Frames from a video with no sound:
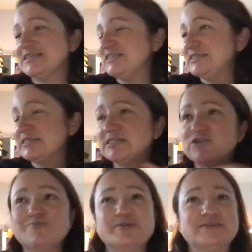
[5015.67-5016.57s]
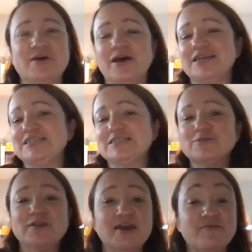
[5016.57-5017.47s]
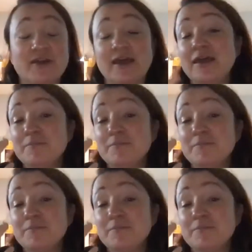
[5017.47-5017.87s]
she's super smart, she's all over it.